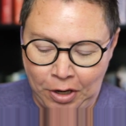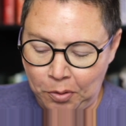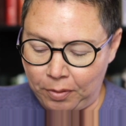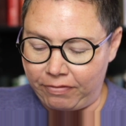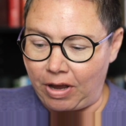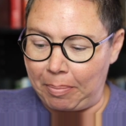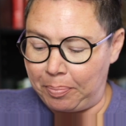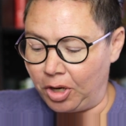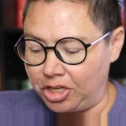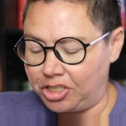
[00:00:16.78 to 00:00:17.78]
We've got
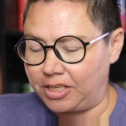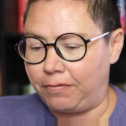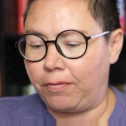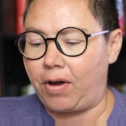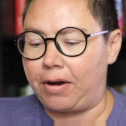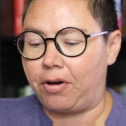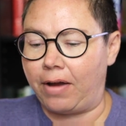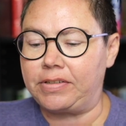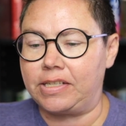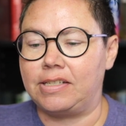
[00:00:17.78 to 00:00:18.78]
bookish stuff, we've got
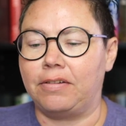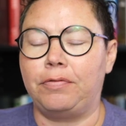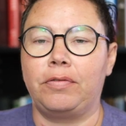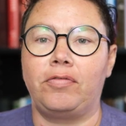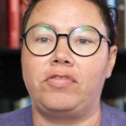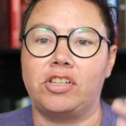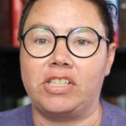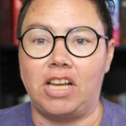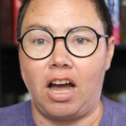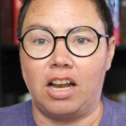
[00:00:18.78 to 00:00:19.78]
crafty stuff, we've
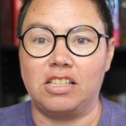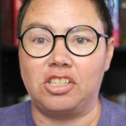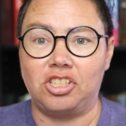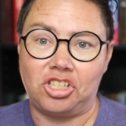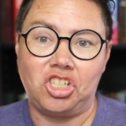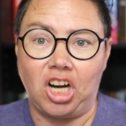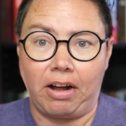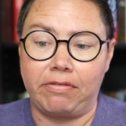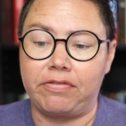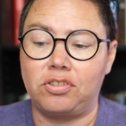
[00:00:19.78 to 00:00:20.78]
just got
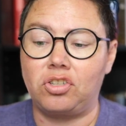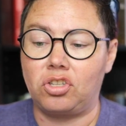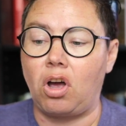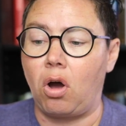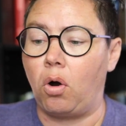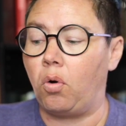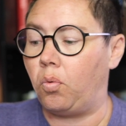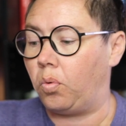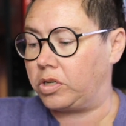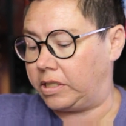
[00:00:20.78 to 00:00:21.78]
stuff. So
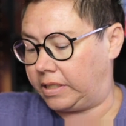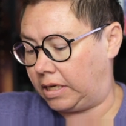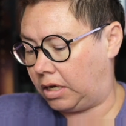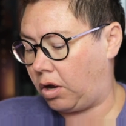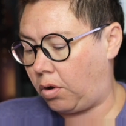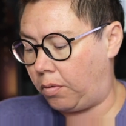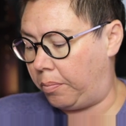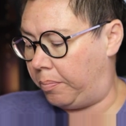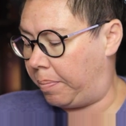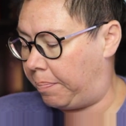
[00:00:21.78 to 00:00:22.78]
we're just gonna
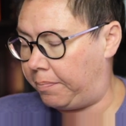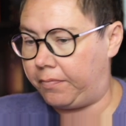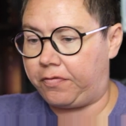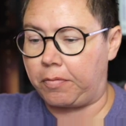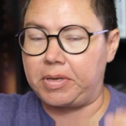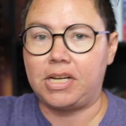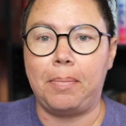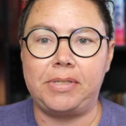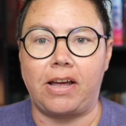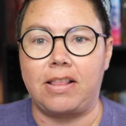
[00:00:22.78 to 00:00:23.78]
go from the
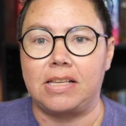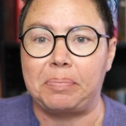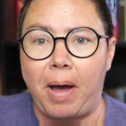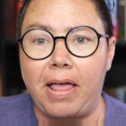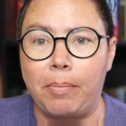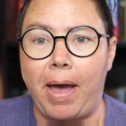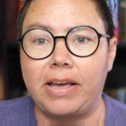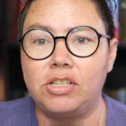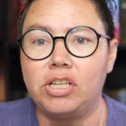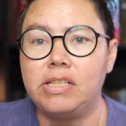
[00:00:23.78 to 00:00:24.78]
top down of this pile of
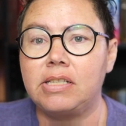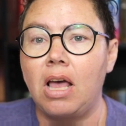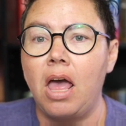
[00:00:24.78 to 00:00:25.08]
packages.